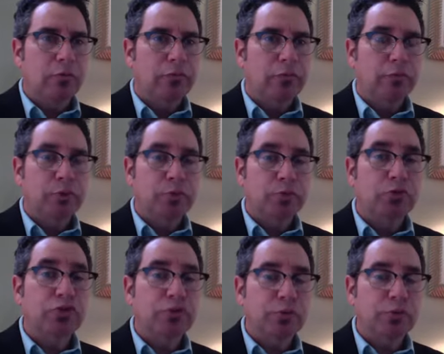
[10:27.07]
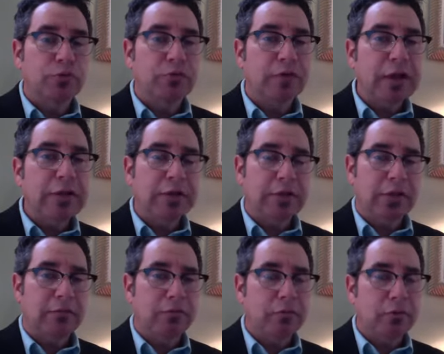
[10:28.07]
was preventing
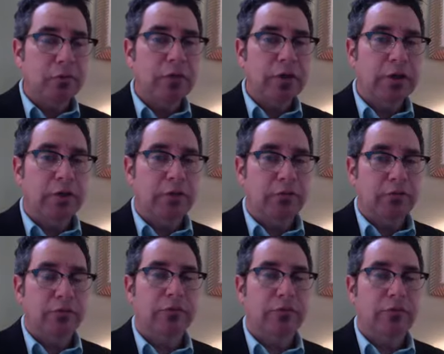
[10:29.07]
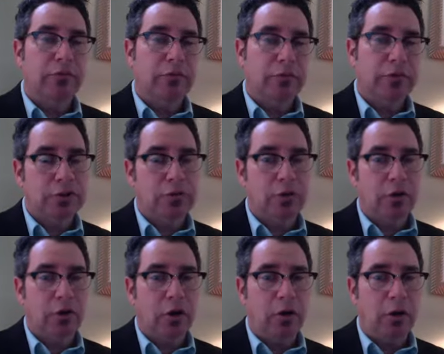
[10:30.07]
them from moving into the fullness of their
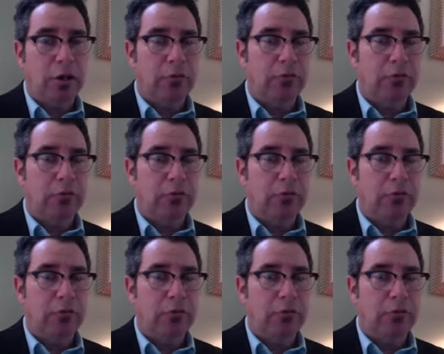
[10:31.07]
calling.